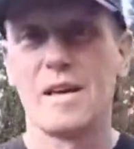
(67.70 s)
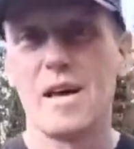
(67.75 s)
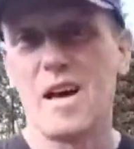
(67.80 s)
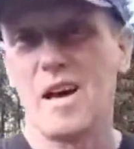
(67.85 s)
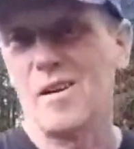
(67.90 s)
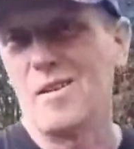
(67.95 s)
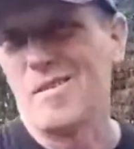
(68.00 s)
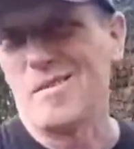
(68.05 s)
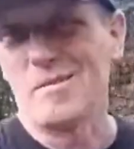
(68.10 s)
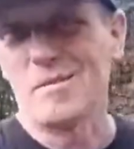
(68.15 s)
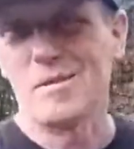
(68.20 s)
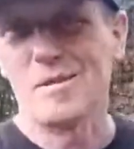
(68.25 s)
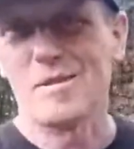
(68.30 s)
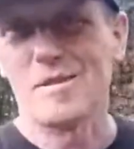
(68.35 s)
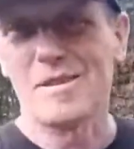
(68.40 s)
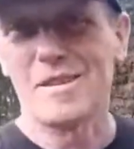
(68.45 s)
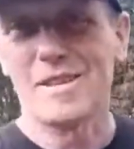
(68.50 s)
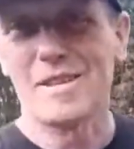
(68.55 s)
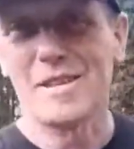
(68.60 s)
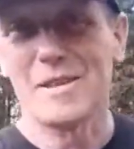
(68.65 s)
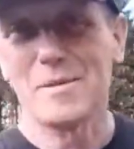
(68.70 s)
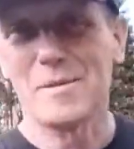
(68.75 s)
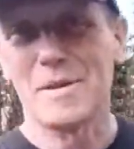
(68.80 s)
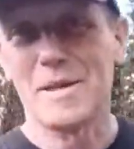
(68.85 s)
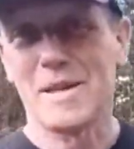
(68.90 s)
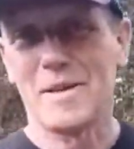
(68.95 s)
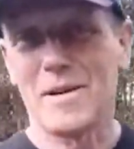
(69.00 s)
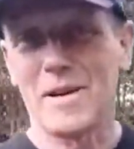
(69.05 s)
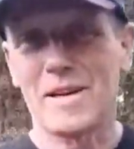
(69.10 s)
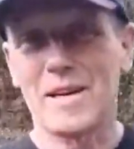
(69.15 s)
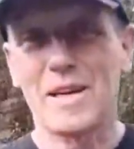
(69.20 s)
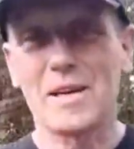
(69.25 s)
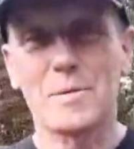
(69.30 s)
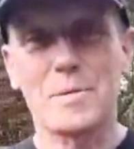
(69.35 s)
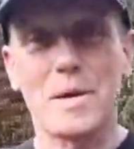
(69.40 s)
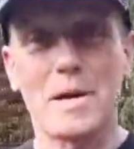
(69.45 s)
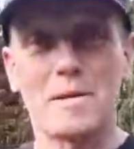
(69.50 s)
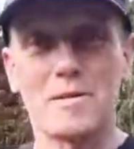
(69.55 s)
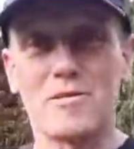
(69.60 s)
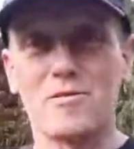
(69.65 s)
Oh, it was a good idea, wasn't it? I'd like to
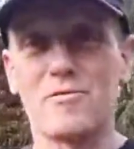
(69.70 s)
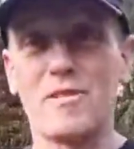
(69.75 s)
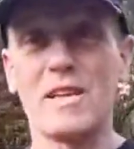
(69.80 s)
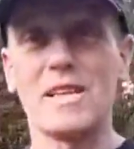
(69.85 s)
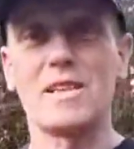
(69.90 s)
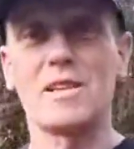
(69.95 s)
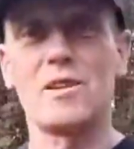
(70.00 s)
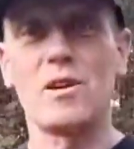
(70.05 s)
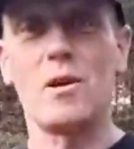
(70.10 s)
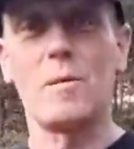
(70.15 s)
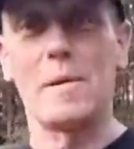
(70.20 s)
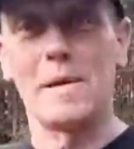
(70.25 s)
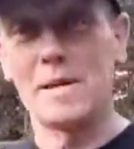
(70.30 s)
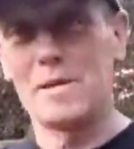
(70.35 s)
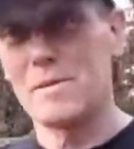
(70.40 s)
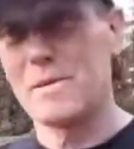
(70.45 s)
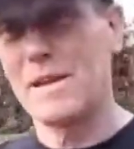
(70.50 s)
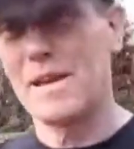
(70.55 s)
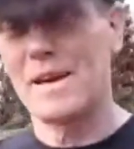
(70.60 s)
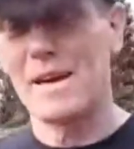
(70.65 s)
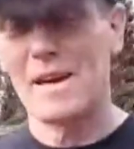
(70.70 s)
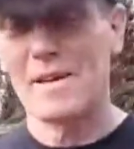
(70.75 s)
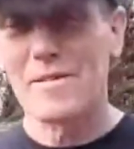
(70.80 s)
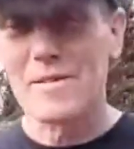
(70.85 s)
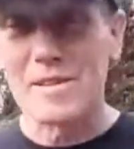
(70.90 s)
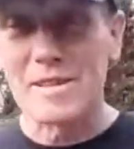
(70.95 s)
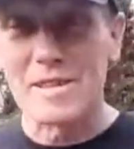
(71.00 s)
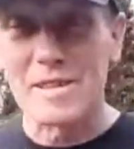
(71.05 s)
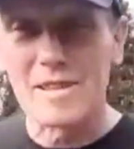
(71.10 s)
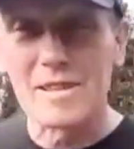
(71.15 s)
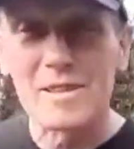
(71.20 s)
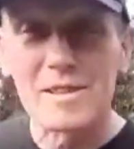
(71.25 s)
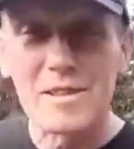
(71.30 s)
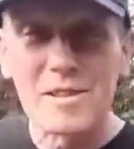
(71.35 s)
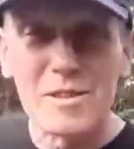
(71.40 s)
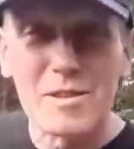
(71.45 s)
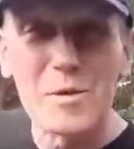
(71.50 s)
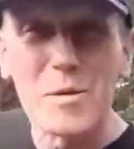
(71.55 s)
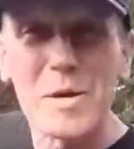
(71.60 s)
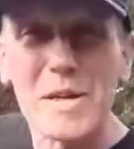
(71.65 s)
be able to read the comments without having to
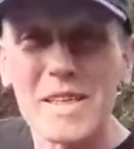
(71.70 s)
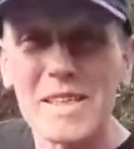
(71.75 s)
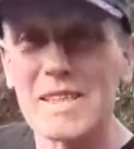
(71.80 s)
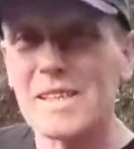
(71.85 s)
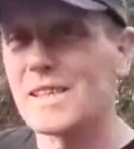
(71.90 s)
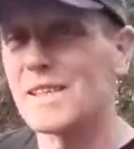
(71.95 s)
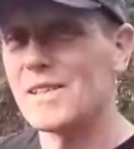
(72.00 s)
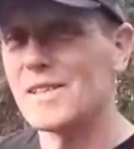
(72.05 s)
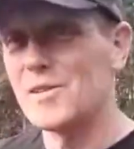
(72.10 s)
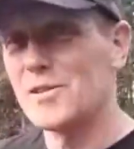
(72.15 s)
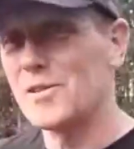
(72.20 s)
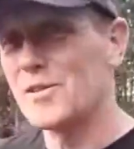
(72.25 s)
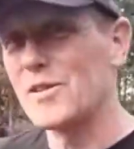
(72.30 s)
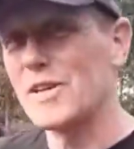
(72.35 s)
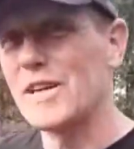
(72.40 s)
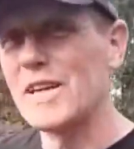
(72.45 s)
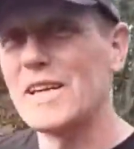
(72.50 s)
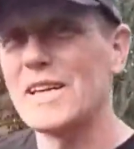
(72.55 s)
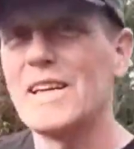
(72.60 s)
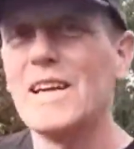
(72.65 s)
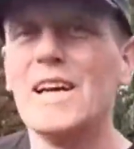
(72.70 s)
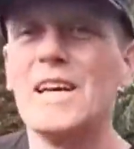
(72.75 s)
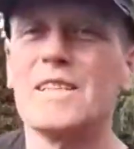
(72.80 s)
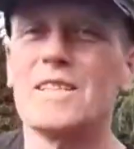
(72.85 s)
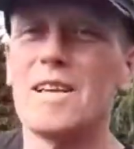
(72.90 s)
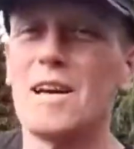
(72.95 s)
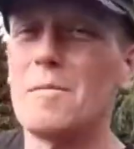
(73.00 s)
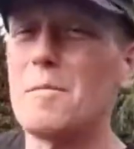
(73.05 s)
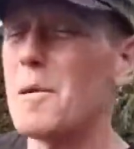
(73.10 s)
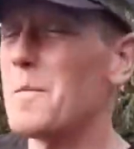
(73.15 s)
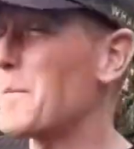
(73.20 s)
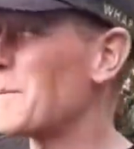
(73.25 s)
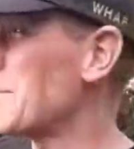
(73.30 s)
squint at the screen. So I'm on my